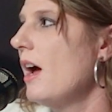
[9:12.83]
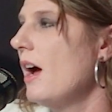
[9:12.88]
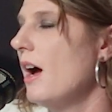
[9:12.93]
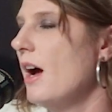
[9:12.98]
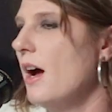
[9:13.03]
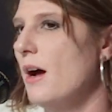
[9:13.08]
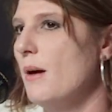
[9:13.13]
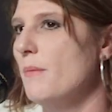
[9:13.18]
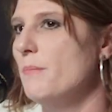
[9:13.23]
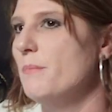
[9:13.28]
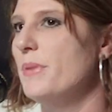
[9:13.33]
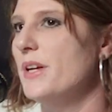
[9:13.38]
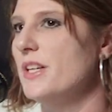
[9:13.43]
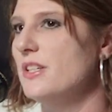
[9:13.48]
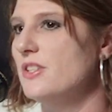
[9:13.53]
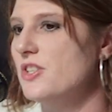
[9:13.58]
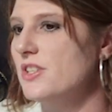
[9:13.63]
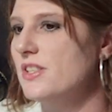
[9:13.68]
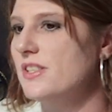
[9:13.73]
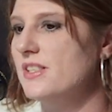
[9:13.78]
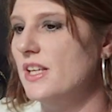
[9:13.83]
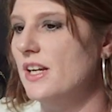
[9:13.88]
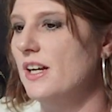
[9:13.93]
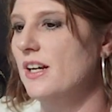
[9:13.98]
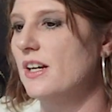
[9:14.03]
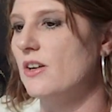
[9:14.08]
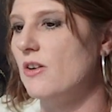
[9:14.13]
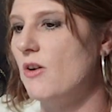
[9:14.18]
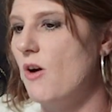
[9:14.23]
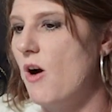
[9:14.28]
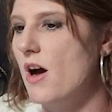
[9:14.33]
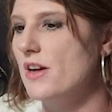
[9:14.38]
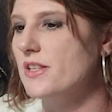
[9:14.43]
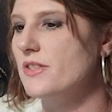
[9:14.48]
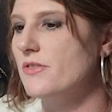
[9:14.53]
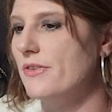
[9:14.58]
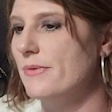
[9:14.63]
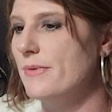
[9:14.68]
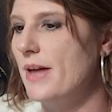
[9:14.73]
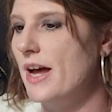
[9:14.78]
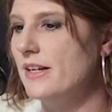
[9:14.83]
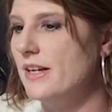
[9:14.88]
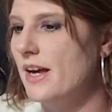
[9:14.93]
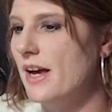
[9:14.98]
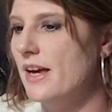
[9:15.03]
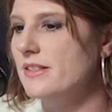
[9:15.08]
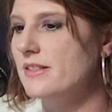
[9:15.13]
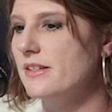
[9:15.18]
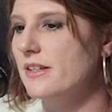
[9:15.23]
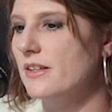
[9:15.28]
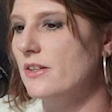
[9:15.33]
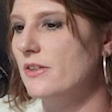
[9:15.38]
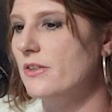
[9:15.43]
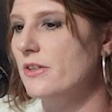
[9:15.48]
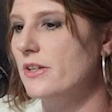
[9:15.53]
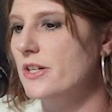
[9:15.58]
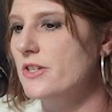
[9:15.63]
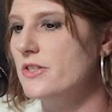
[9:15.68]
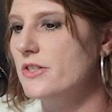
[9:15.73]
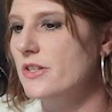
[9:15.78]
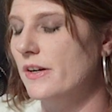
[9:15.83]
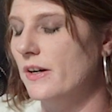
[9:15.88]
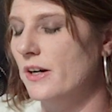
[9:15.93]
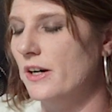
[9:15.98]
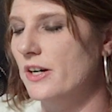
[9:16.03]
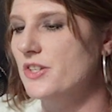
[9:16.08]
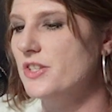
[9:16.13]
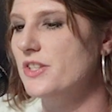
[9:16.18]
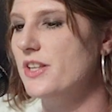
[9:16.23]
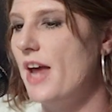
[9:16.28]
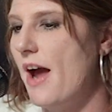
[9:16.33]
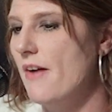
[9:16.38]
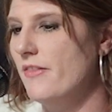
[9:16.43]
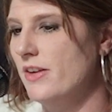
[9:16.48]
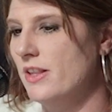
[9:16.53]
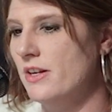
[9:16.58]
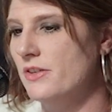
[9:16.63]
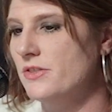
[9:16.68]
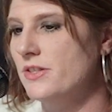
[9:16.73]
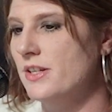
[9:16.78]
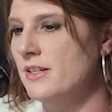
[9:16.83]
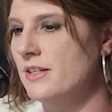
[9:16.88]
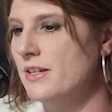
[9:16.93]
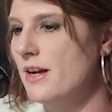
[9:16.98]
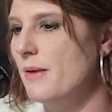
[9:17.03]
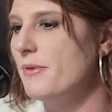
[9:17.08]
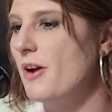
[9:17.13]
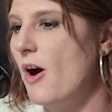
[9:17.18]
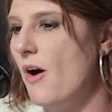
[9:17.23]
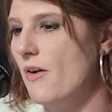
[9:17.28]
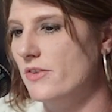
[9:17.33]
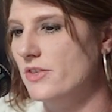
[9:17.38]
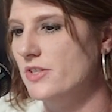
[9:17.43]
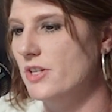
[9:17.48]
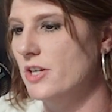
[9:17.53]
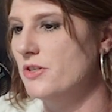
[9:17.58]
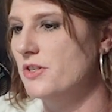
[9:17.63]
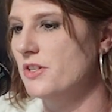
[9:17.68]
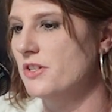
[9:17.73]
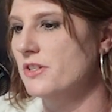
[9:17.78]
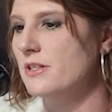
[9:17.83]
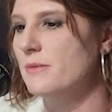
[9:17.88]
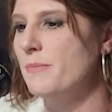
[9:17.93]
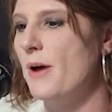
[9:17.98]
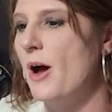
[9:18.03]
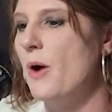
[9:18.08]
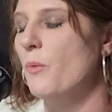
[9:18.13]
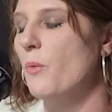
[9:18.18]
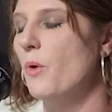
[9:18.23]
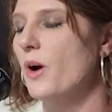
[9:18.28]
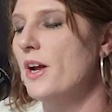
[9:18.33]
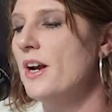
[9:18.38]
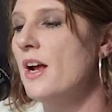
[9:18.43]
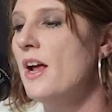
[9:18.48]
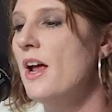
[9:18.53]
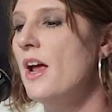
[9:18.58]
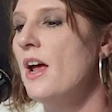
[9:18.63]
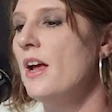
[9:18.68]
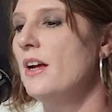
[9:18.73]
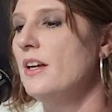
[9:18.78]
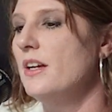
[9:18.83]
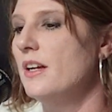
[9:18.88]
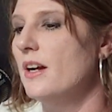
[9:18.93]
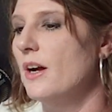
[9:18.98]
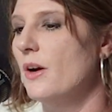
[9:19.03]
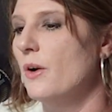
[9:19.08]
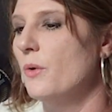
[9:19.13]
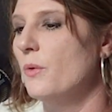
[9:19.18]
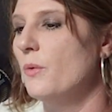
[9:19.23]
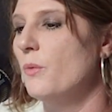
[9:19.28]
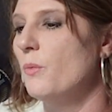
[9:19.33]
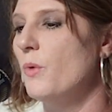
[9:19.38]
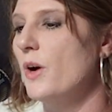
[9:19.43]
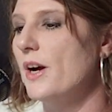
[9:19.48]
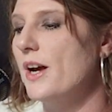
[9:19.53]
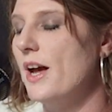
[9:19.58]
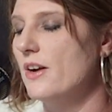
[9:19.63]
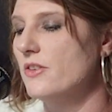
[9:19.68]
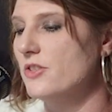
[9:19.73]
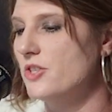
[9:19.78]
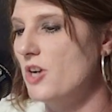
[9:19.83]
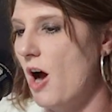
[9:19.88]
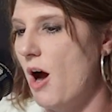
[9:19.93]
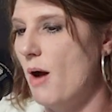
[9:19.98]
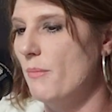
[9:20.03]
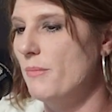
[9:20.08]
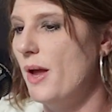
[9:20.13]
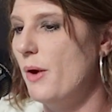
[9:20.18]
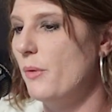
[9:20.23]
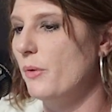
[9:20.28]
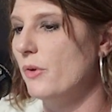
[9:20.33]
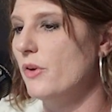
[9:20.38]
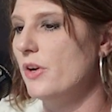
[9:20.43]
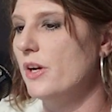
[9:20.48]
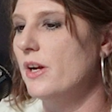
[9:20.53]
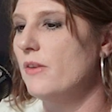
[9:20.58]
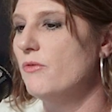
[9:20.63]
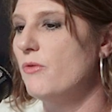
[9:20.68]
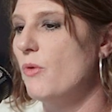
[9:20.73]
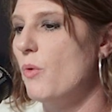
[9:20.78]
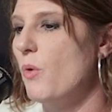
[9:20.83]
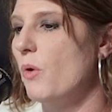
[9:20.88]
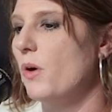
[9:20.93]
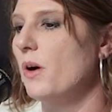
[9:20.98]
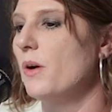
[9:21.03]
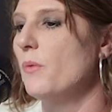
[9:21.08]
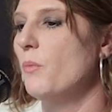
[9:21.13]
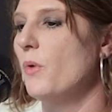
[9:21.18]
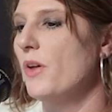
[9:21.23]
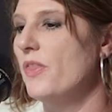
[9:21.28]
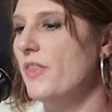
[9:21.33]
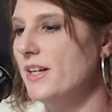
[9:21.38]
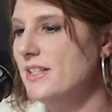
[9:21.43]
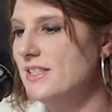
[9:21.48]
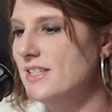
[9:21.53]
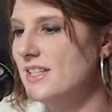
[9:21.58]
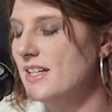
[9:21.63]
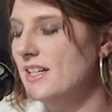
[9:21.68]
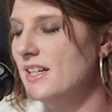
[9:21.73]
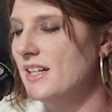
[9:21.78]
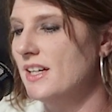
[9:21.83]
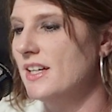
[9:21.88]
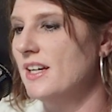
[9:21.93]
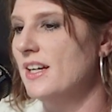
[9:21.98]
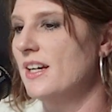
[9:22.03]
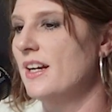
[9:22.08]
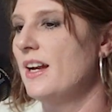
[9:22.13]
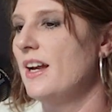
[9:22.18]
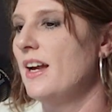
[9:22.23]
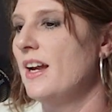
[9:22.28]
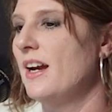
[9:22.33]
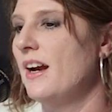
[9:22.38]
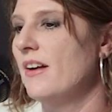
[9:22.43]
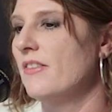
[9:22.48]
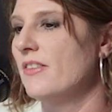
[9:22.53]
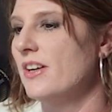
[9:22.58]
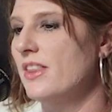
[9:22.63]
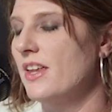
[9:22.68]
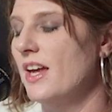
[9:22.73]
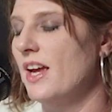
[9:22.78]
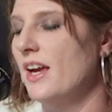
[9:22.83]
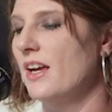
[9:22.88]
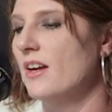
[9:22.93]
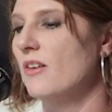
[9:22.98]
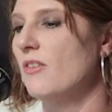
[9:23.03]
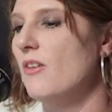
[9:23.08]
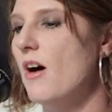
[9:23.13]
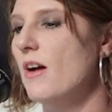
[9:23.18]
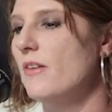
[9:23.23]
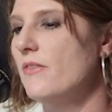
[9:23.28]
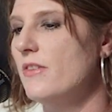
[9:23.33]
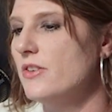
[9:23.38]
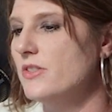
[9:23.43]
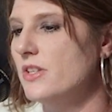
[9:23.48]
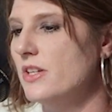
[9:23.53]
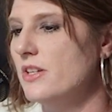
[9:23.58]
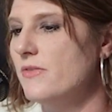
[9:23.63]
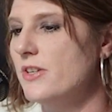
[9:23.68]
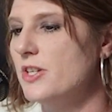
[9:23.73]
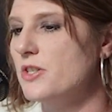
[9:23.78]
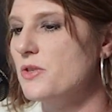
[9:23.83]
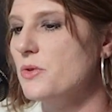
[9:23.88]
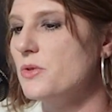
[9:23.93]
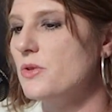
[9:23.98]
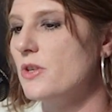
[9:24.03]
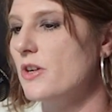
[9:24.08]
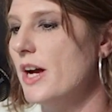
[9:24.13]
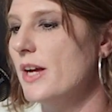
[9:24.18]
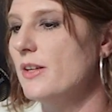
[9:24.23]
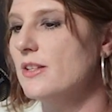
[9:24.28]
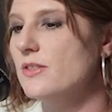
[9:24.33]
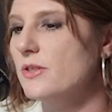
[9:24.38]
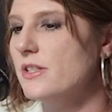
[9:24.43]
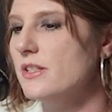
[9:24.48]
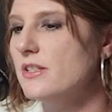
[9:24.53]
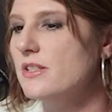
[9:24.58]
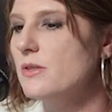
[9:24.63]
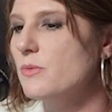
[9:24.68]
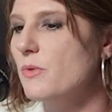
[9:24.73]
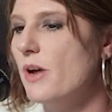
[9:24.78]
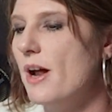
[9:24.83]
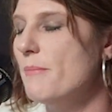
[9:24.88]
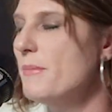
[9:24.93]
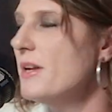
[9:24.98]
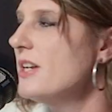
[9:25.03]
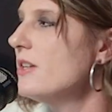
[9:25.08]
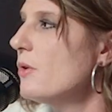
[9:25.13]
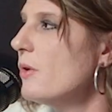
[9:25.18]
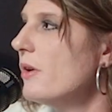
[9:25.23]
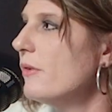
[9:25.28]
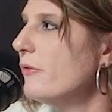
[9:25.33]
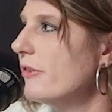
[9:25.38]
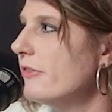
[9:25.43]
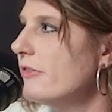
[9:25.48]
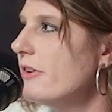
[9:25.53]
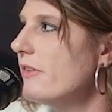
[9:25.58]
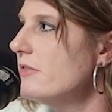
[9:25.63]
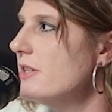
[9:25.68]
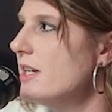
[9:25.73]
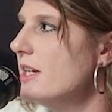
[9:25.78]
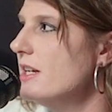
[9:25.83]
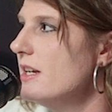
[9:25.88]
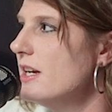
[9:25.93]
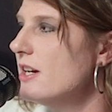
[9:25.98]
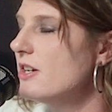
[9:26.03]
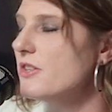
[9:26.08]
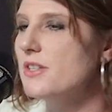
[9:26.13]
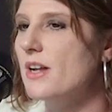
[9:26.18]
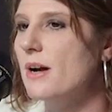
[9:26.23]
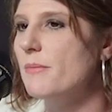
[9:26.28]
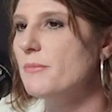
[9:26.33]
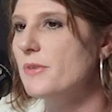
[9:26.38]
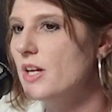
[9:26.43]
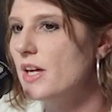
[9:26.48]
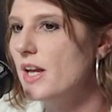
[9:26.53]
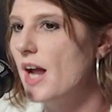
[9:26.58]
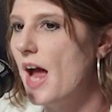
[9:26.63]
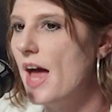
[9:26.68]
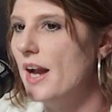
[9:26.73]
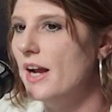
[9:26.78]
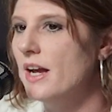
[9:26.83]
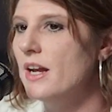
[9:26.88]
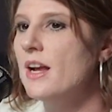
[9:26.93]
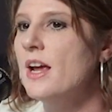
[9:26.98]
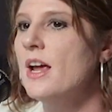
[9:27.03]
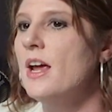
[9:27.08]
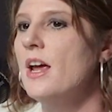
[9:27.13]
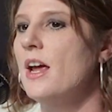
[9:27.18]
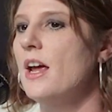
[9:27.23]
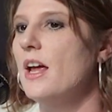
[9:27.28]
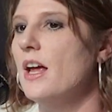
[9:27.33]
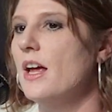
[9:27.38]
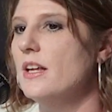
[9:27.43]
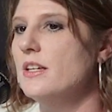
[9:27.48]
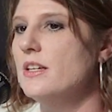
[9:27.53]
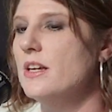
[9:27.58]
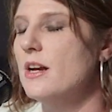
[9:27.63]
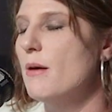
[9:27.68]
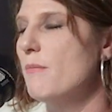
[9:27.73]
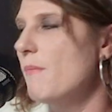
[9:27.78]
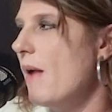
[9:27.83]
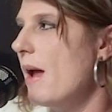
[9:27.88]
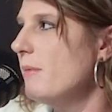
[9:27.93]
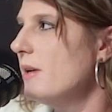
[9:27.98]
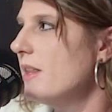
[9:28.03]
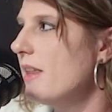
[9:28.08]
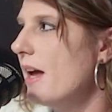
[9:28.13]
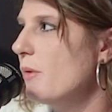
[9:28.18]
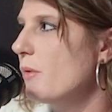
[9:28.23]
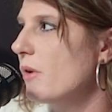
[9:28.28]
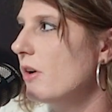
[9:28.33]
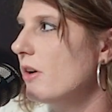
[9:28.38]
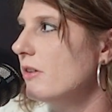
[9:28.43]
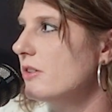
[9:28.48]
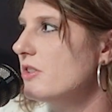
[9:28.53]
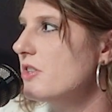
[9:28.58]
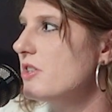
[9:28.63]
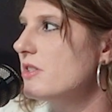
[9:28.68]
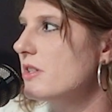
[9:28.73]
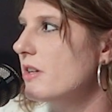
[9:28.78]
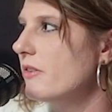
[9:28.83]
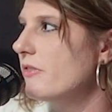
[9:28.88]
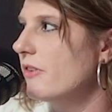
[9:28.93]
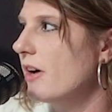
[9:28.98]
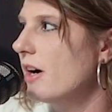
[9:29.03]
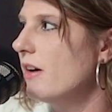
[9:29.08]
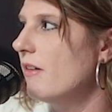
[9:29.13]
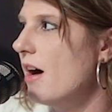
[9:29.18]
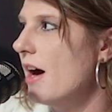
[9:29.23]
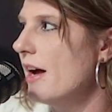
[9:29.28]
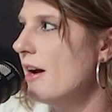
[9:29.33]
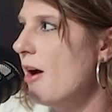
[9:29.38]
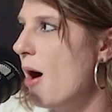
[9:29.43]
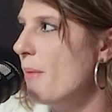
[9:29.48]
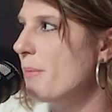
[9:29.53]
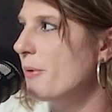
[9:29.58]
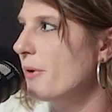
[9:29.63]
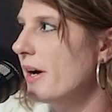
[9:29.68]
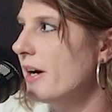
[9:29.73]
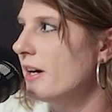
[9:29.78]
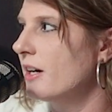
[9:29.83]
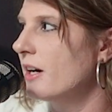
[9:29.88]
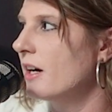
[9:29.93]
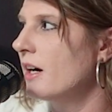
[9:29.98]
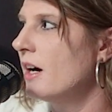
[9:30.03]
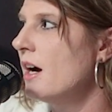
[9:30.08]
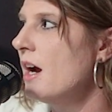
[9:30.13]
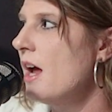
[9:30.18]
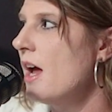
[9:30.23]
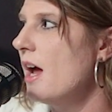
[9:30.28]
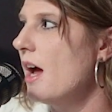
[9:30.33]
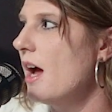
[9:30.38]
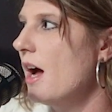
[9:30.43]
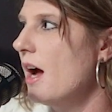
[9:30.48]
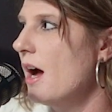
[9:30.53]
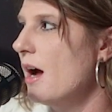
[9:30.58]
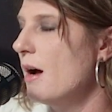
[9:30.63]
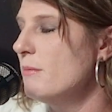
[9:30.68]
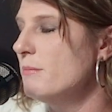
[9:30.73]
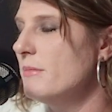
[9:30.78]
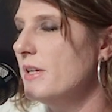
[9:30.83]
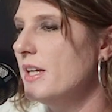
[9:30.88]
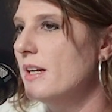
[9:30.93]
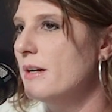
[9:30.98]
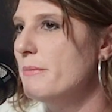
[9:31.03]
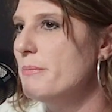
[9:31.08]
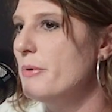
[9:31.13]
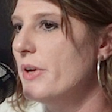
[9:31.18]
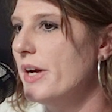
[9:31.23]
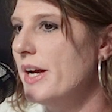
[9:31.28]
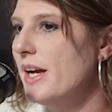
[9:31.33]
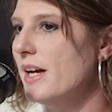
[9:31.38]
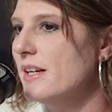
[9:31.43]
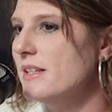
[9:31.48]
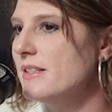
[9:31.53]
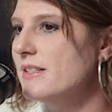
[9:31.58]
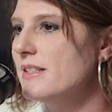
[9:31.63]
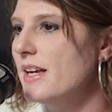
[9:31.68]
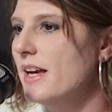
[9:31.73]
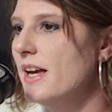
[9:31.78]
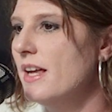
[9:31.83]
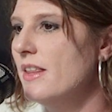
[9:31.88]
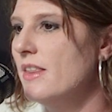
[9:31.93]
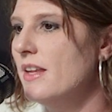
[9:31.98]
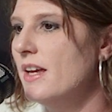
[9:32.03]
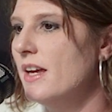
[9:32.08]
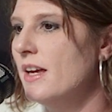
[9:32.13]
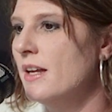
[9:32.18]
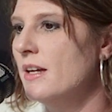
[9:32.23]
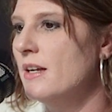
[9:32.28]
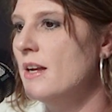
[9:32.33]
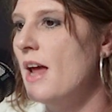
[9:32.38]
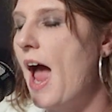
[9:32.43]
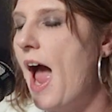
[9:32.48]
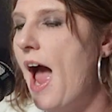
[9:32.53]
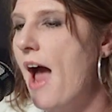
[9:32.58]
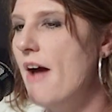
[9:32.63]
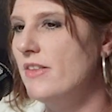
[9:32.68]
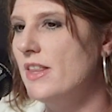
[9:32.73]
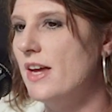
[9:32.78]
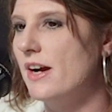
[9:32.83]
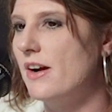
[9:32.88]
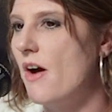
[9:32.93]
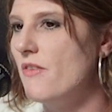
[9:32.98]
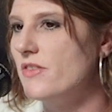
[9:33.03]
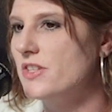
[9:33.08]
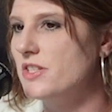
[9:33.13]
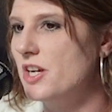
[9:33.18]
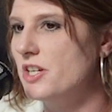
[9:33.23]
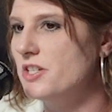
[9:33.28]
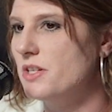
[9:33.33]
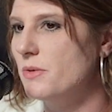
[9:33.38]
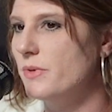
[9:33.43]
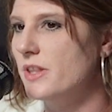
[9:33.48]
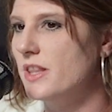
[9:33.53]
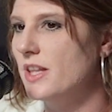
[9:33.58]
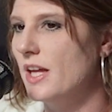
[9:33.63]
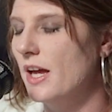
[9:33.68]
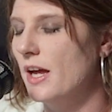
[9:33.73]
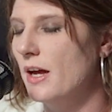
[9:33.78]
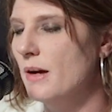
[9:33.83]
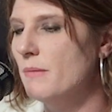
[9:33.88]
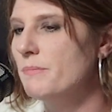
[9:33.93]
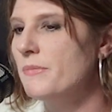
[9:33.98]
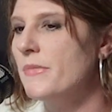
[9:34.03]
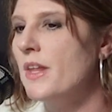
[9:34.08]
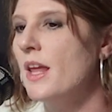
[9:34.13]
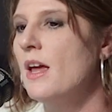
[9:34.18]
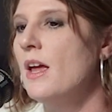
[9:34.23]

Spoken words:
But just sitting across from that desk in the Career Center and just having those in-depth conversations about what kind of job they were looking for and what they did and everything. And a lot of those individuals are like, this is what I've been doing for 15 years and I'm good at it. And, maybe they were just a frontline operator in a plant. And then having that conversation with them